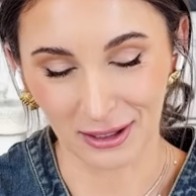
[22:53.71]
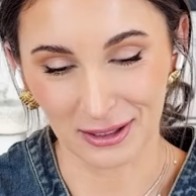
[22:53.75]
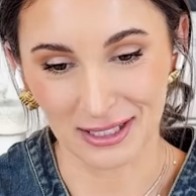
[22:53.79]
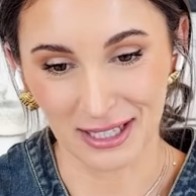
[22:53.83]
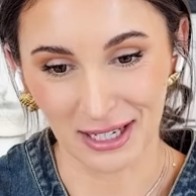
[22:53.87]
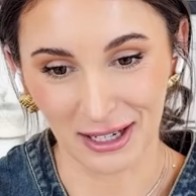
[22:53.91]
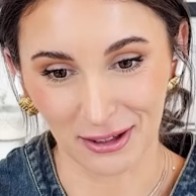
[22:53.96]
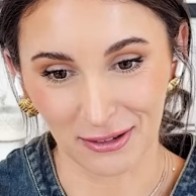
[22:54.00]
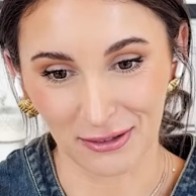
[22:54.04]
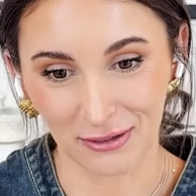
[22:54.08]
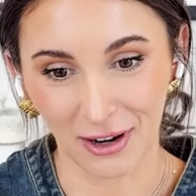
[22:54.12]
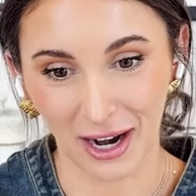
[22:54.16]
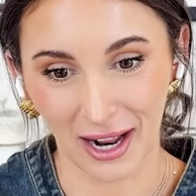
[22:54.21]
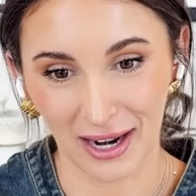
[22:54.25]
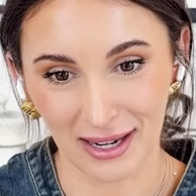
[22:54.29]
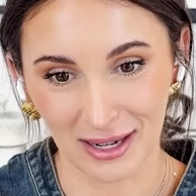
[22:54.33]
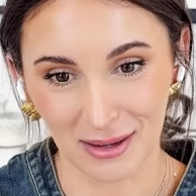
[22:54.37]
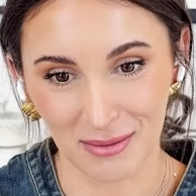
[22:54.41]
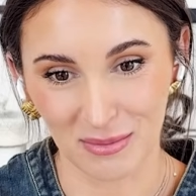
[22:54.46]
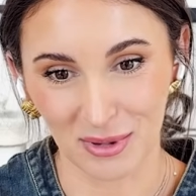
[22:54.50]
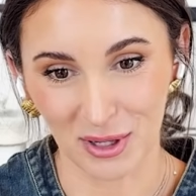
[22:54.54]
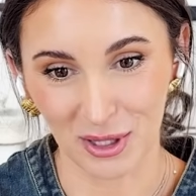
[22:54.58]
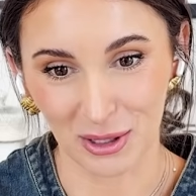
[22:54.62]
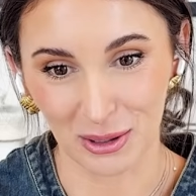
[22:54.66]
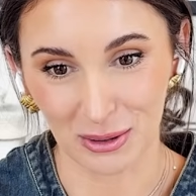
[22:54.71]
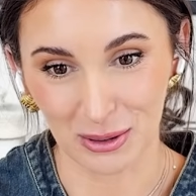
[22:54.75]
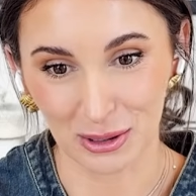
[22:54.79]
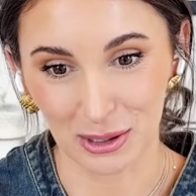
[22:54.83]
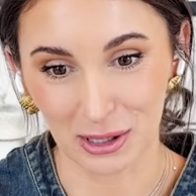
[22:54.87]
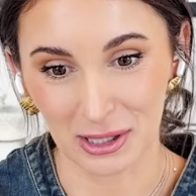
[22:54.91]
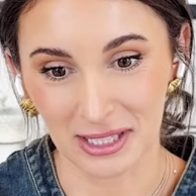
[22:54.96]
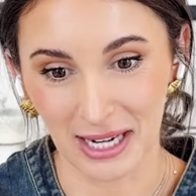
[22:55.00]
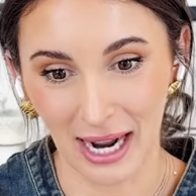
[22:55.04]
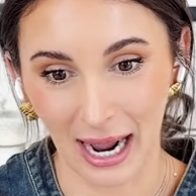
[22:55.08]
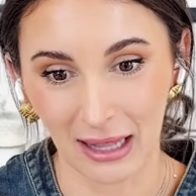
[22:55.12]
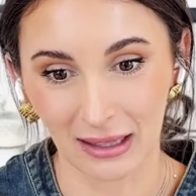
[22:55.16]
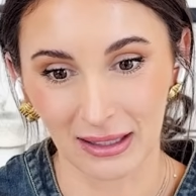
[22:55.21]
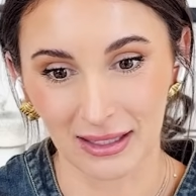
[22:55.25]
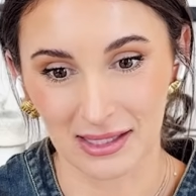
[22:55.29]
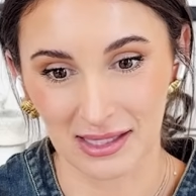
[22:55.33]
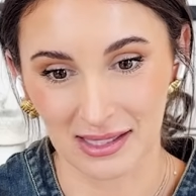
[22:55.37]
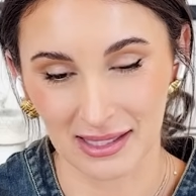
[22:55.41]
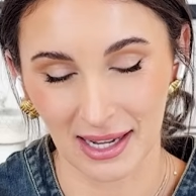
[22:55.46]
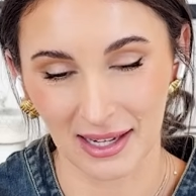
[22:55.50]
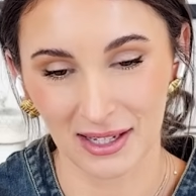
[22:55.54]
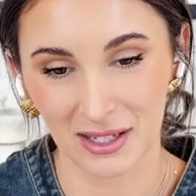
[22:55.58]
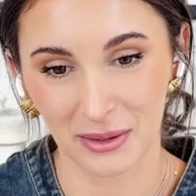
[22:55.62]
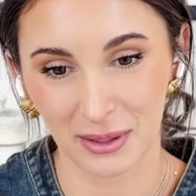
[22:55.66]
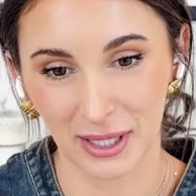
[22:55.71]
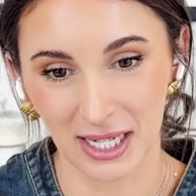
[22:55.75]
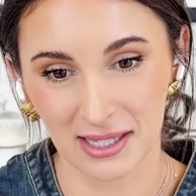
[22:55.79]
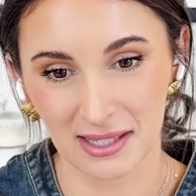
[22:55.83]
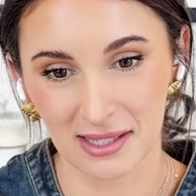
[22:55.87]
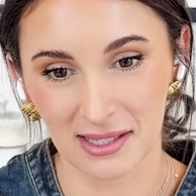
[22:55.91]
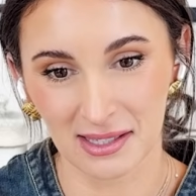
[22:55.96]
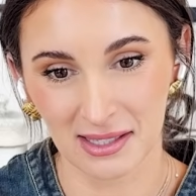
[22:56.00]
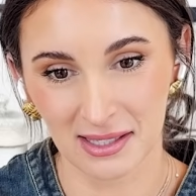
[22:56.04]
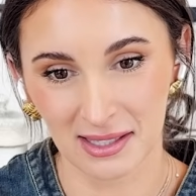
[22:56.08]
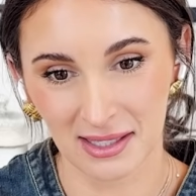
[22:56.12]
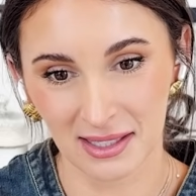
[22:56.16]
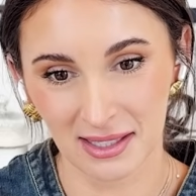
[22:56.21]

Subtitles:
dear friend and producer Talon said to us.